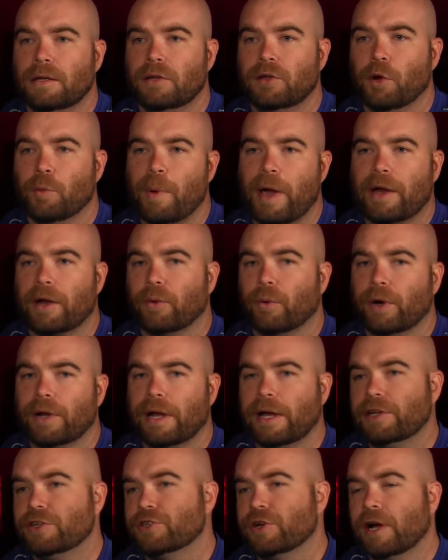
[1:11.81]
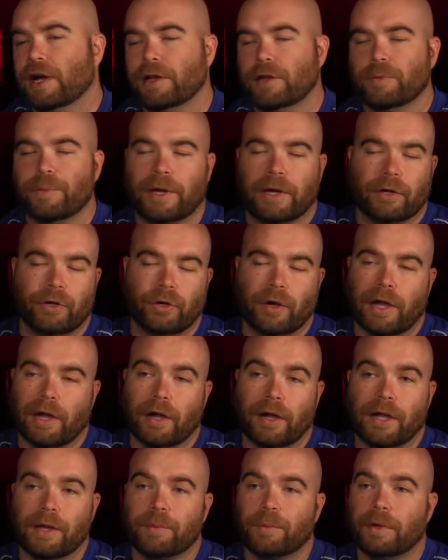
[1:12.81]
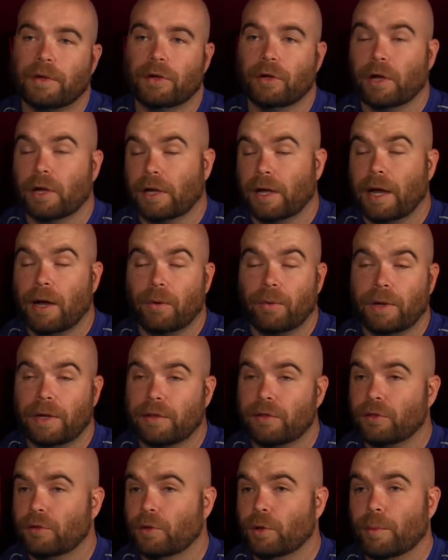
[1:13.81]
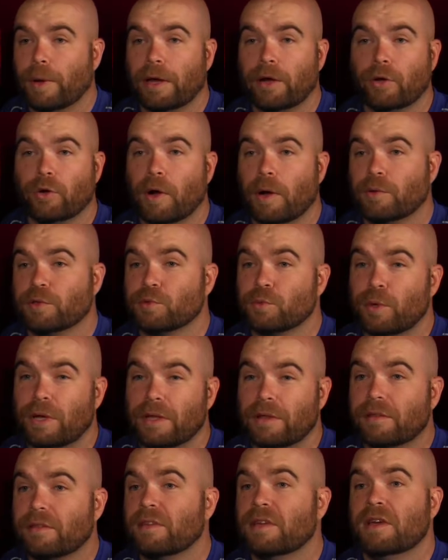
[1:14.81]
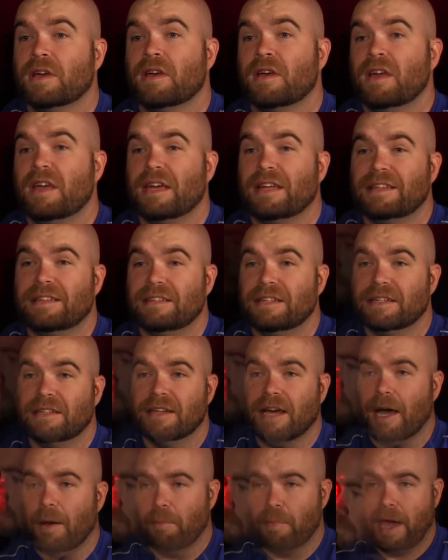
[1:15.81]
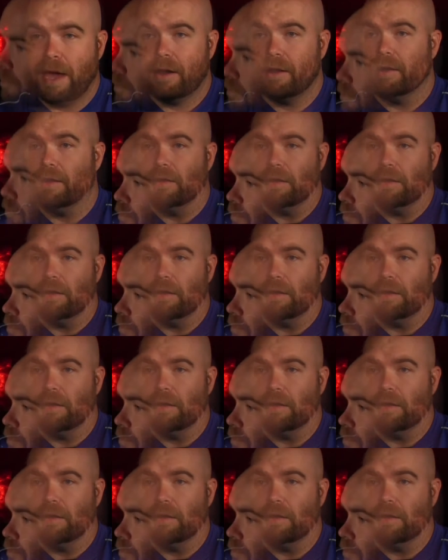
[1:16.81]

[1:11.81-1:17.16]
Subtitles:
no matter what I tried, no matter who I hung out with, no matter who I was with, it did not matter.